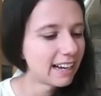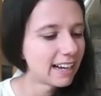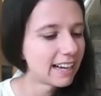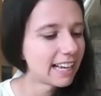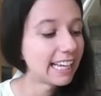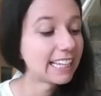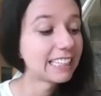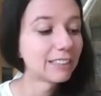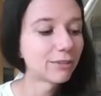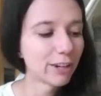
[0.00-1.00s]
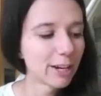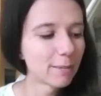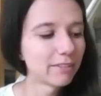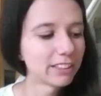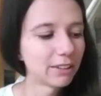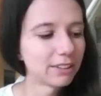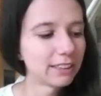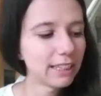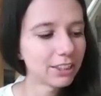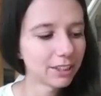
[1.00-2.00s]
And freedom of
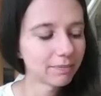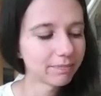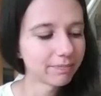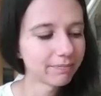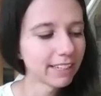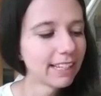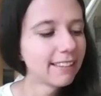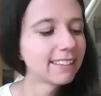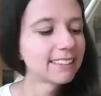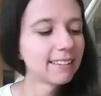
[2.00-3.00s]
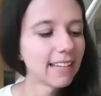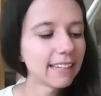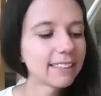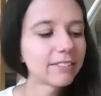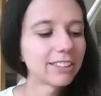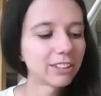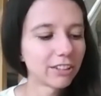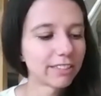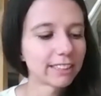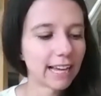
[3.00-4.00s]
association. The Selective
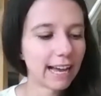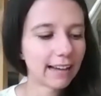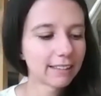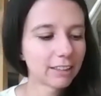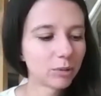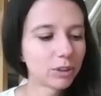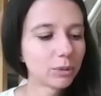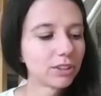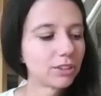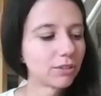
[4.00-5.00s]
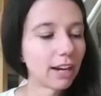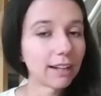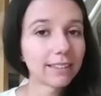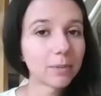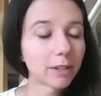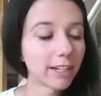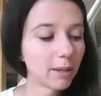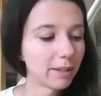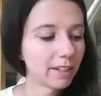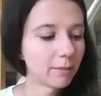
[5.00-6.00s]
Service Act, which was directly
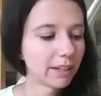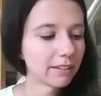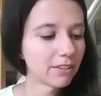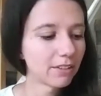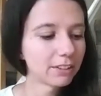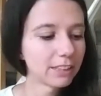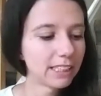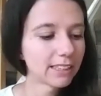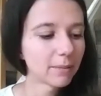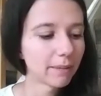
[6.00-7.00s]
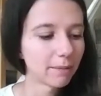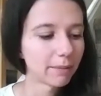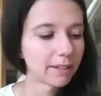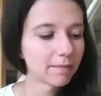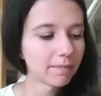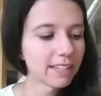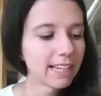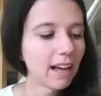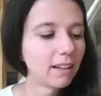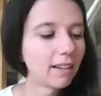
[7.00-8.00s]
prohibited by the 13th Amendment,
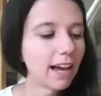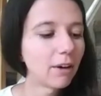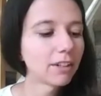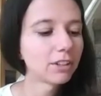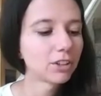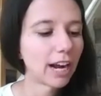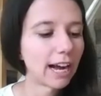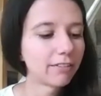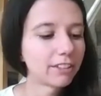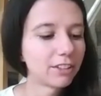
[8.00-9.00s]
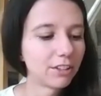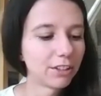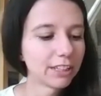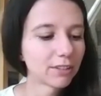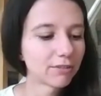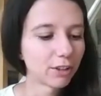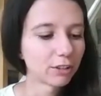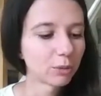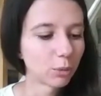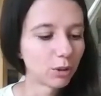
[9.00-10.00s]
allowed a draft during the
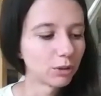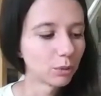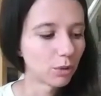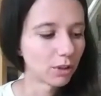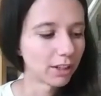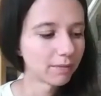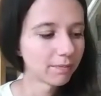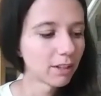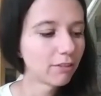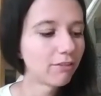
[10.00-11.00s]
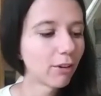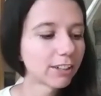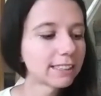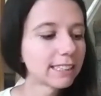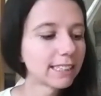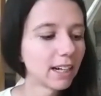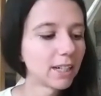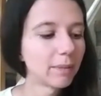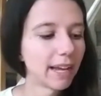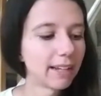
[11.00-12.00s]
First World War, forcing
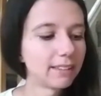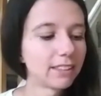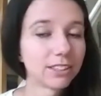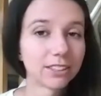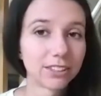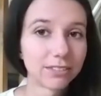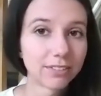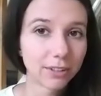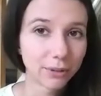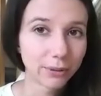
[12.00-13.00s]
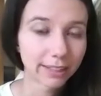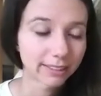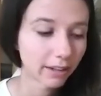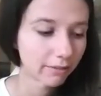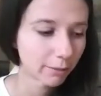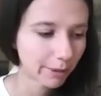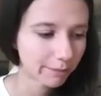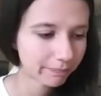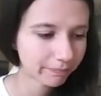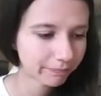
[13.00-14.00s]
young men to serve the U.S.
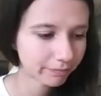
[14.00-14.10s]
government.